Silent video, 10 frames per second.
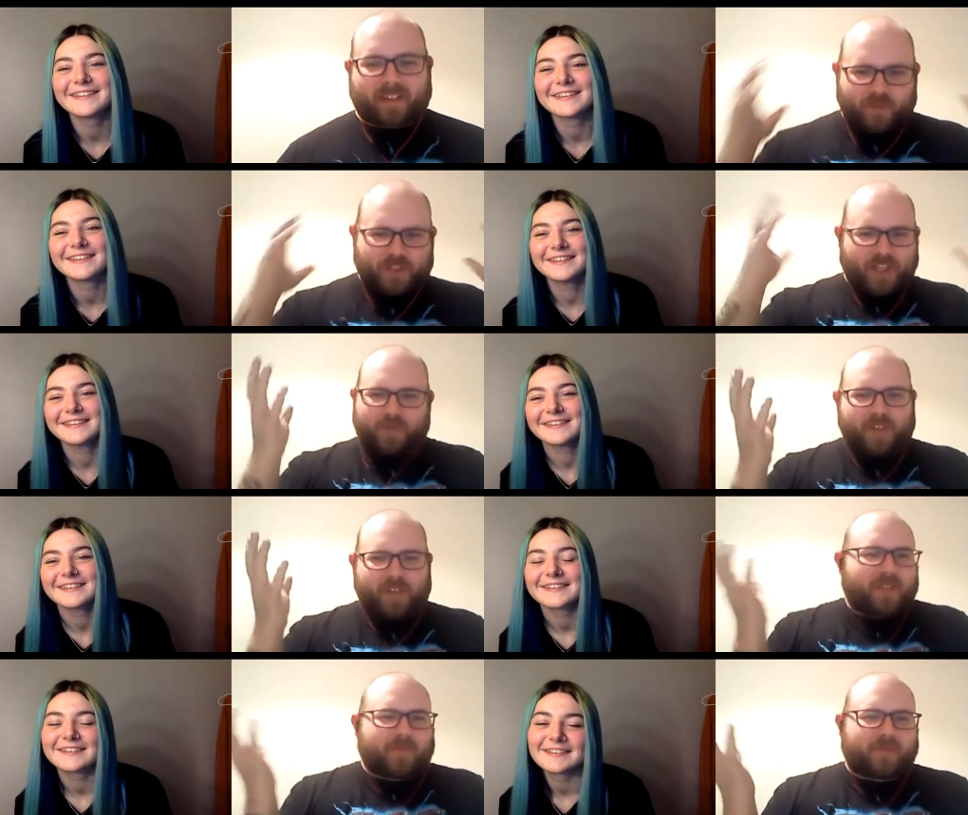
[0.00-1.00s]
Speaker 1: Obviously I don't
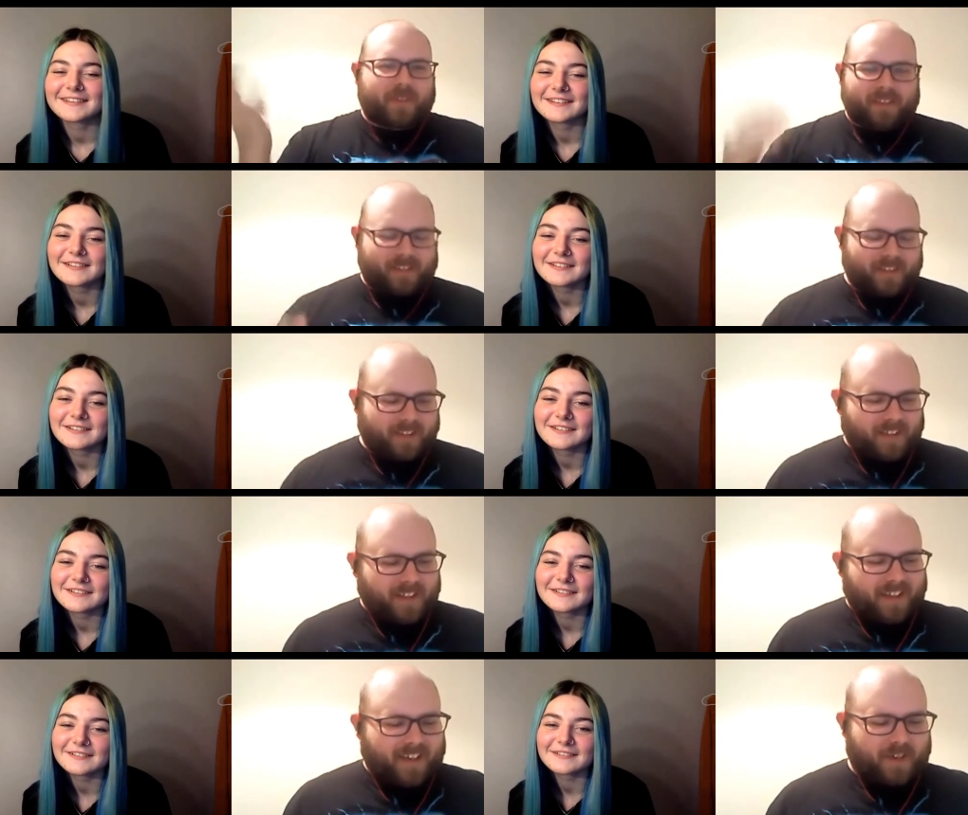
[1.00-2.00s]
need them because
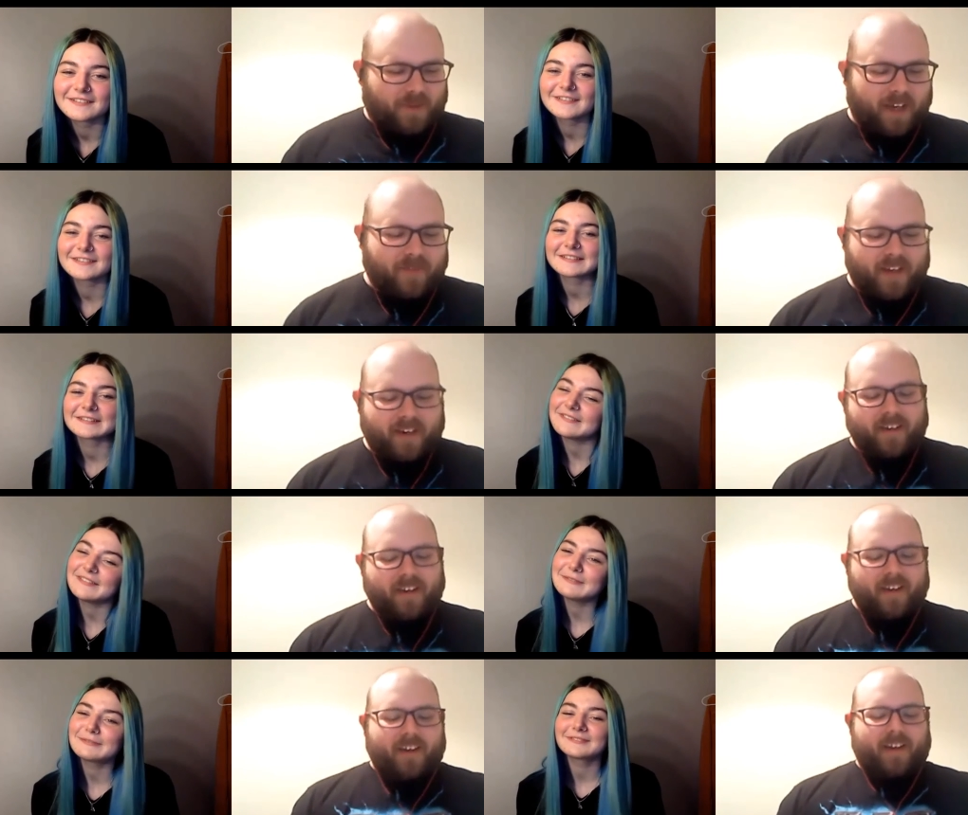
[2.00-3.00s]
I don't have hair.
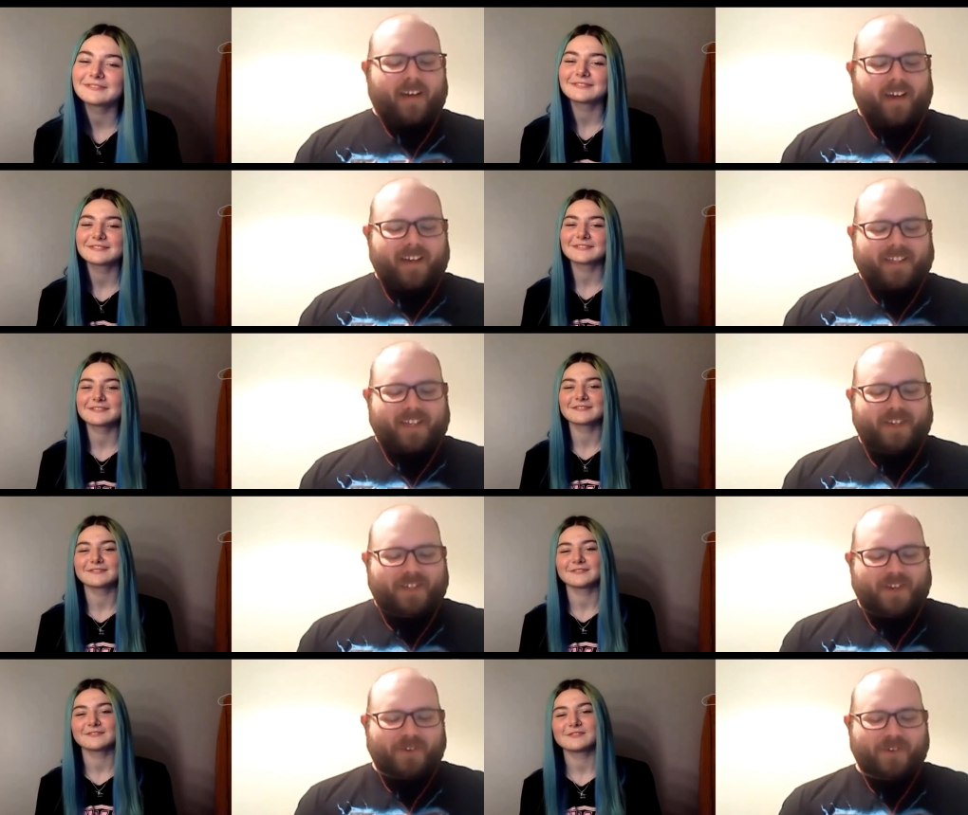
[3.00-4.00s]
Yeah.
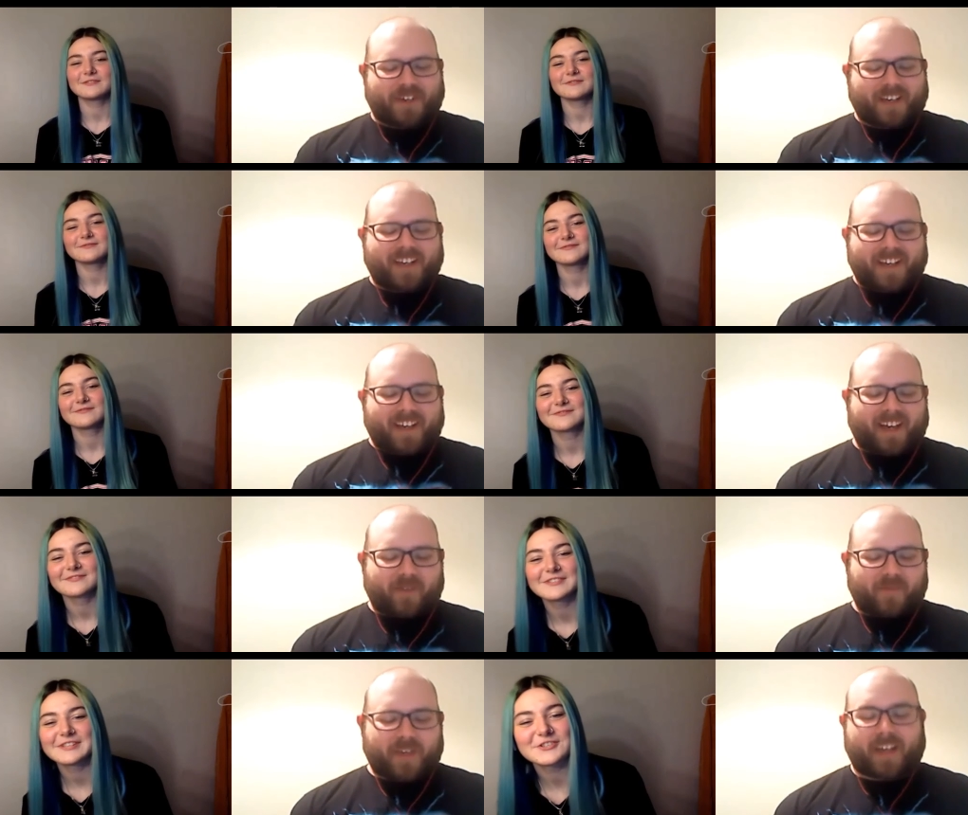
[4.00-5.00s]

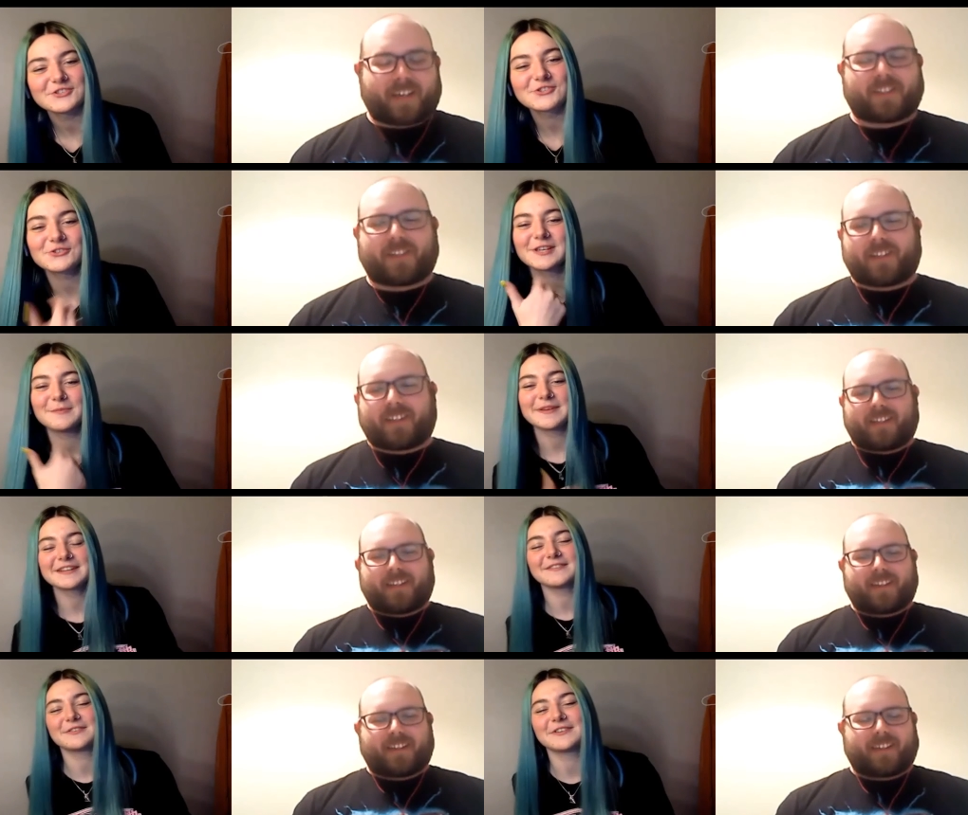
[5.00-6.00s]
You
Speaker 2: could on your
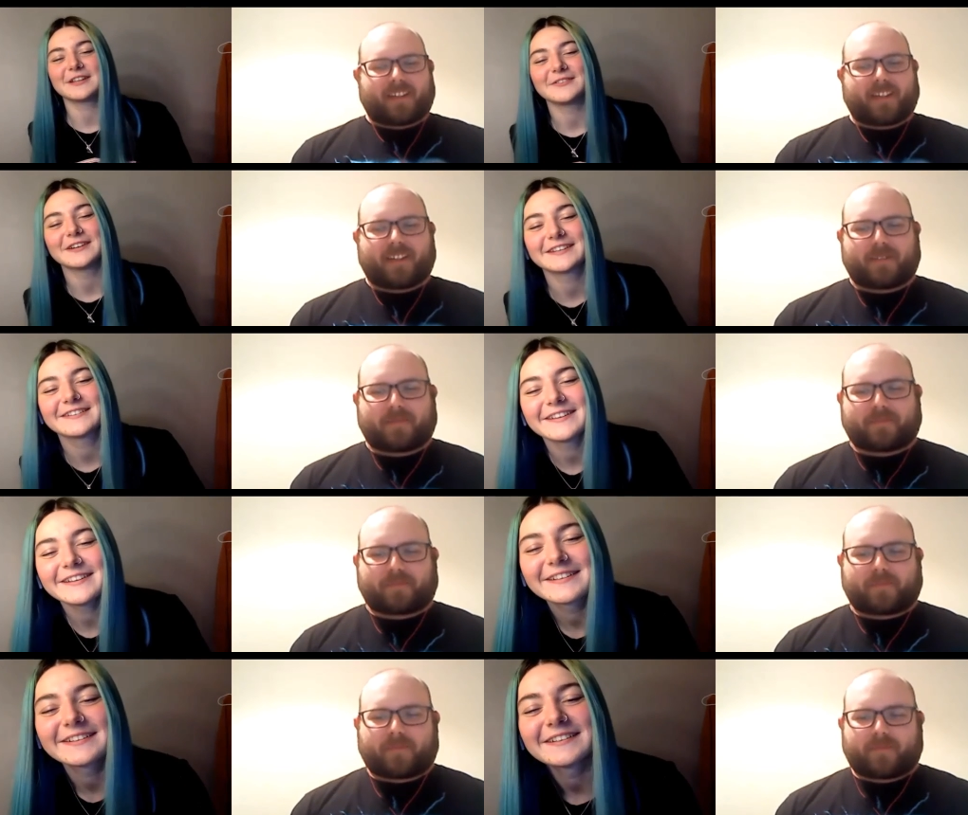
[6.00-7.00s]
beard if you really wanted
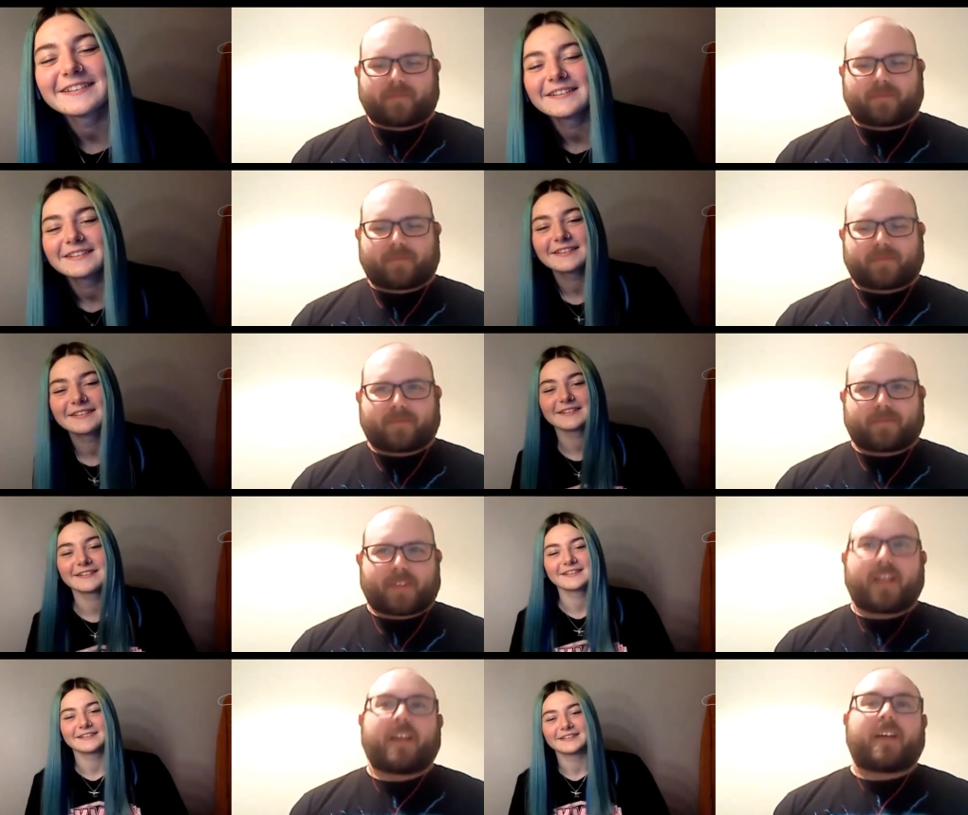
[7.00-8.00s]
to.
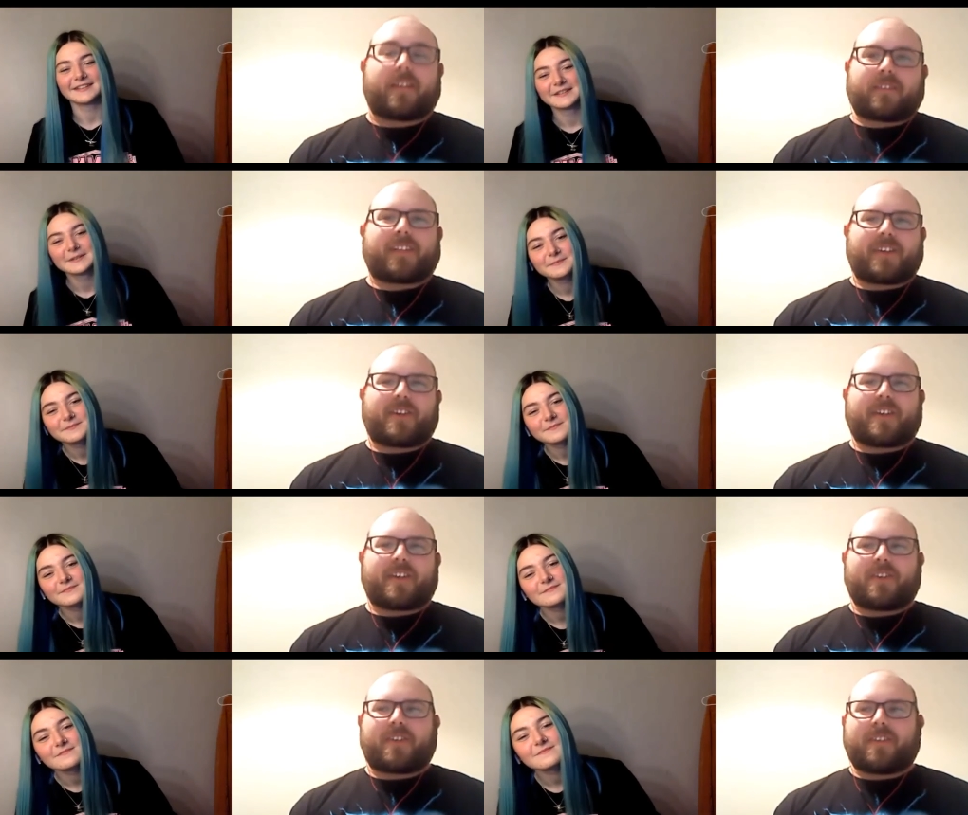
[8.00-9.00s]
I
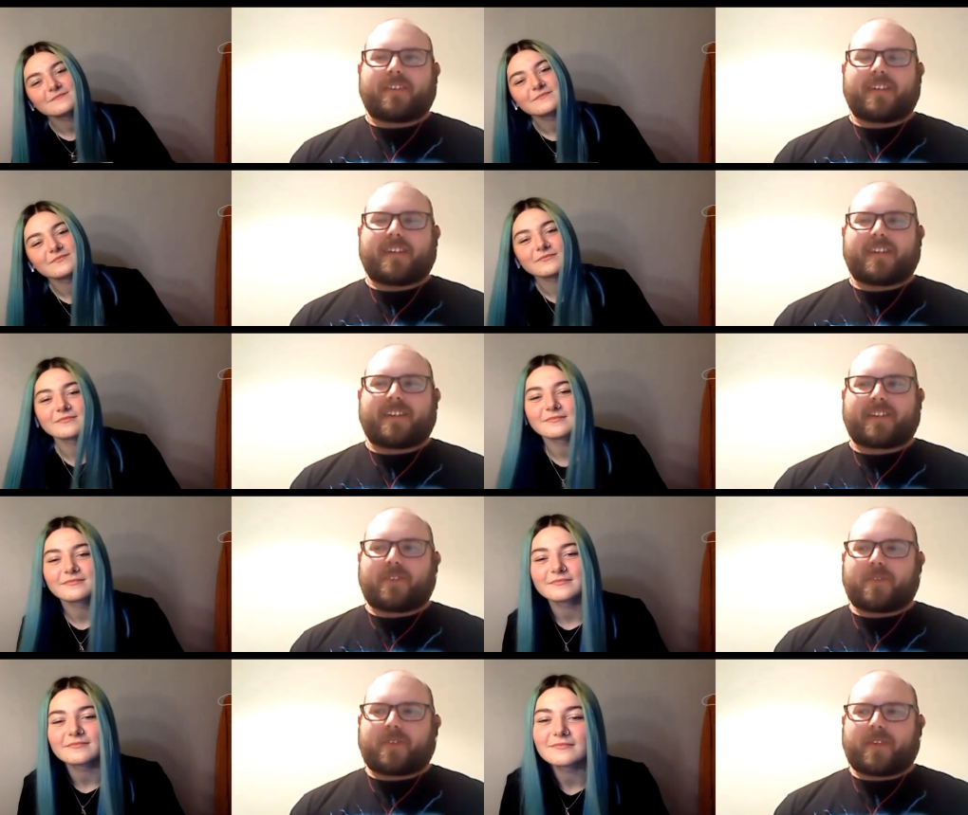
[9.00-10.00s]
Speaker 1: could do, yeah. I
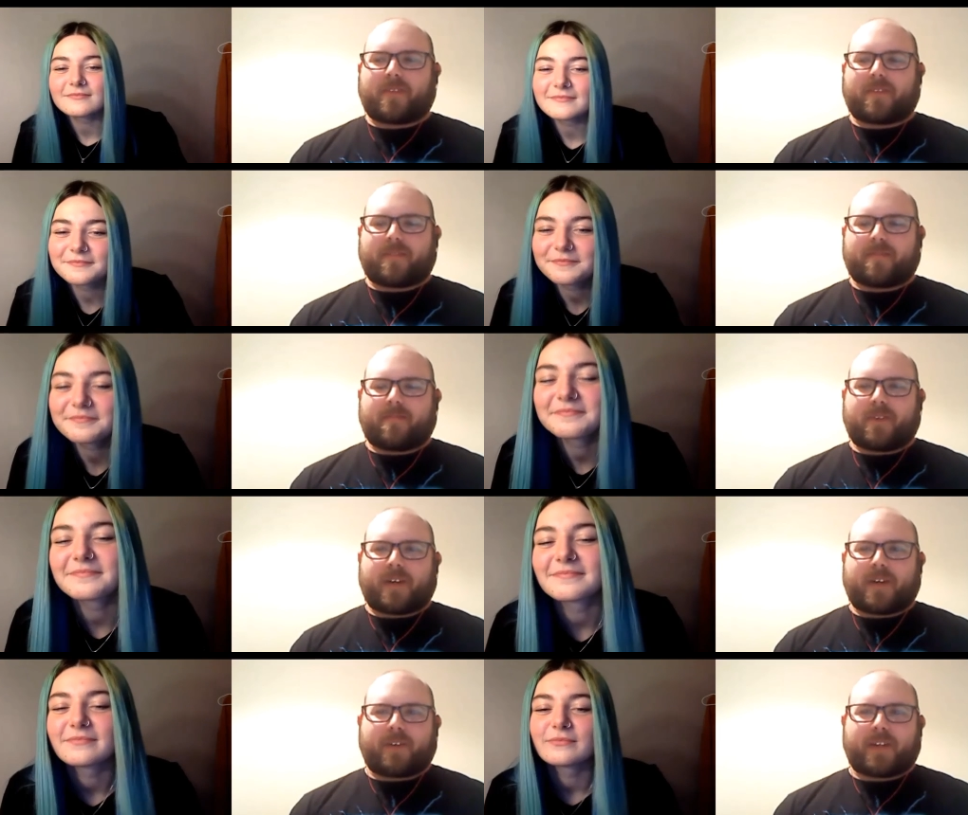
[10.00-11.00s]
don't
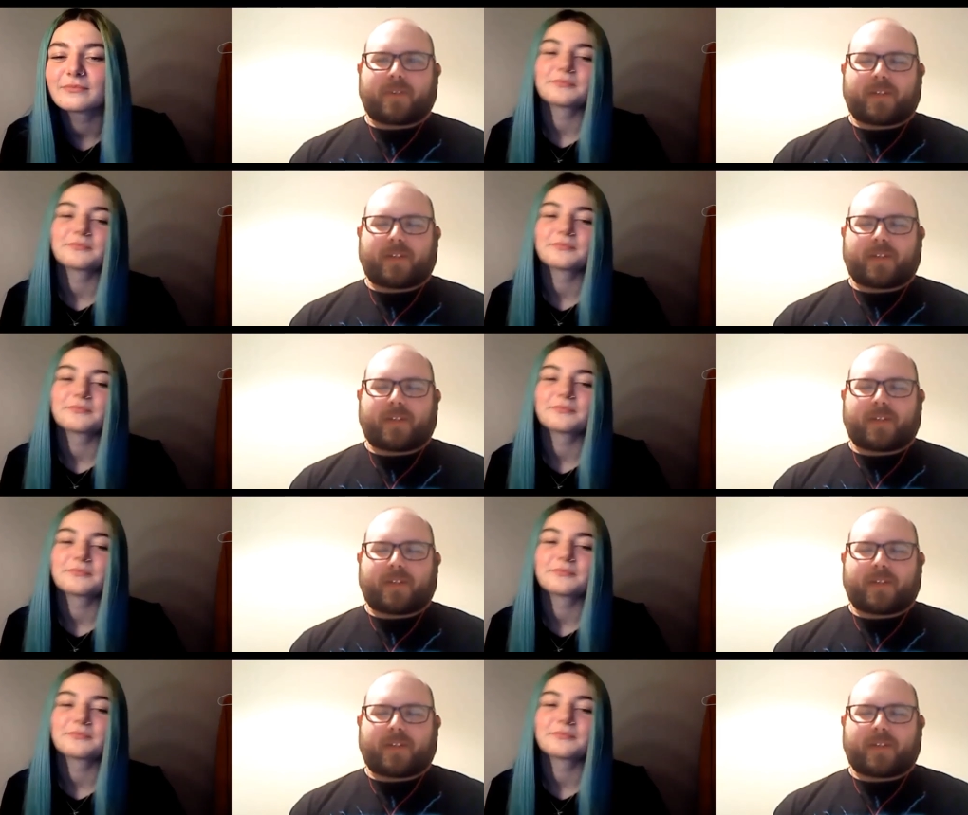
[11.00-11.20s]
know how that